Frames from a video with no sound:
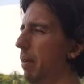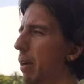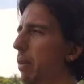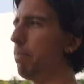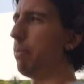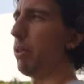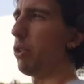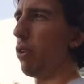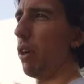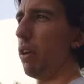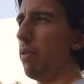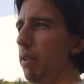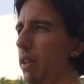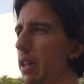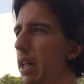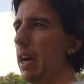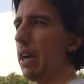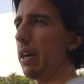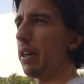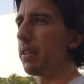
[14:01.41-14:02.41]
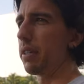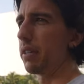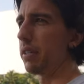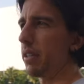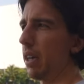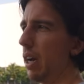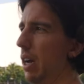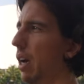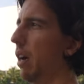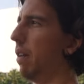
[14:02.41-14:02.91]
I'll be trying to
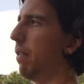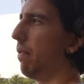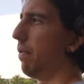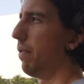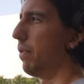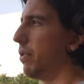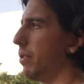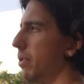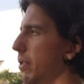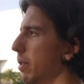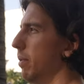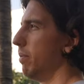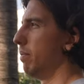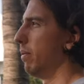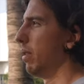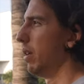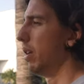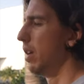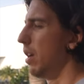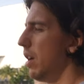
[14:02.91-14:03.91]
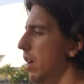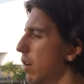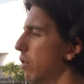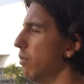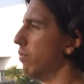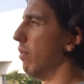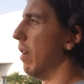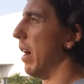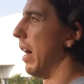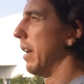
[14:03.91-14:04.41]
relax, have some
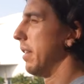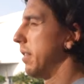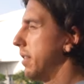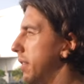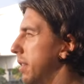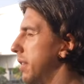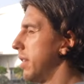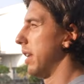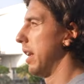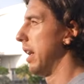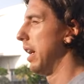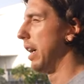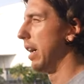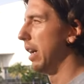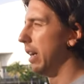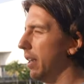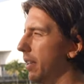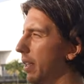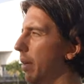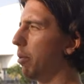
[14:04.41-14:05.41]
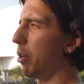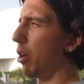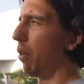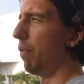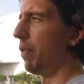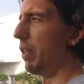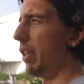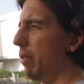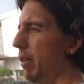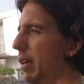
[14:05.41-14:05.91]
rest, and then we're going
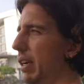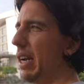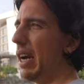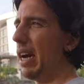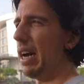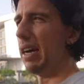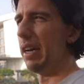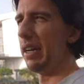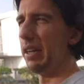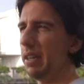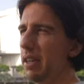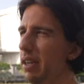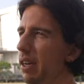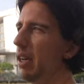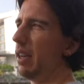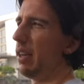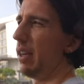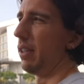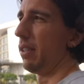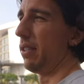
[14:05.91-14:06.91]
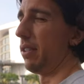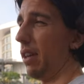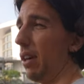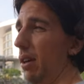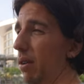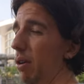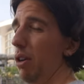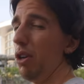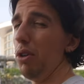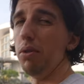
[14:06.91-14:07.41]
for dinner at 9.
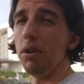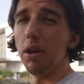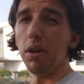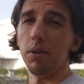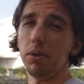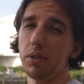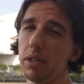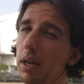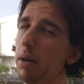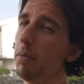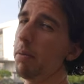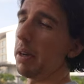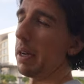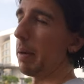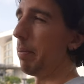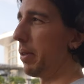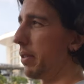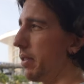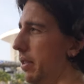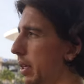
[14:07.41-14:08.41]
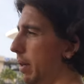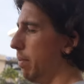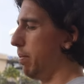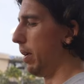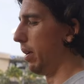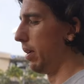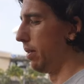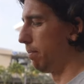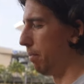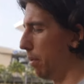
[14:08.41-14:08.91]
So who knows how I'm gonna get my sleep
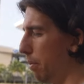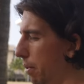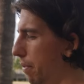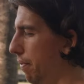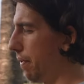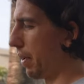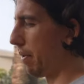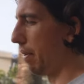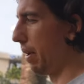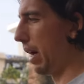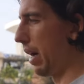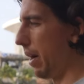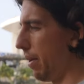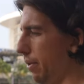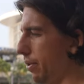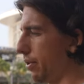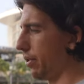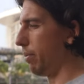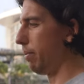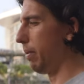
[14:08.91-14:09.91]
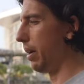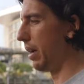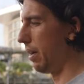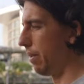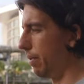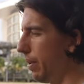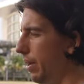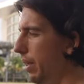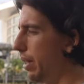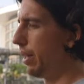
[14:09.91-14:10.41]
in, but we'll figure it out
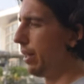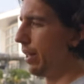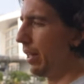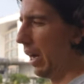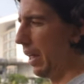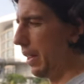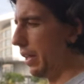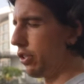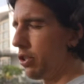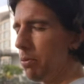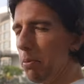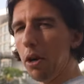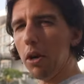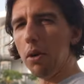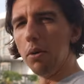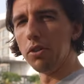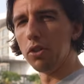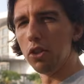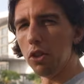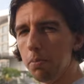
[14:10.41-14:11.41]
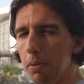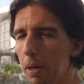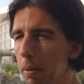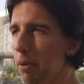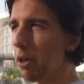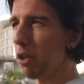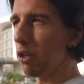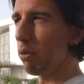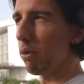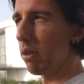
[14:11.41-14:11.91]
somehow. And then tomorrow at 2 p.m.
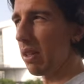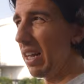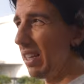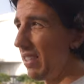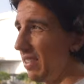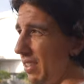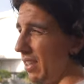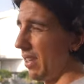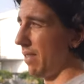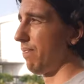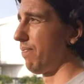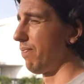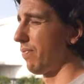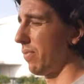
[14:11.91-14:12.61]
we go to Atlanta.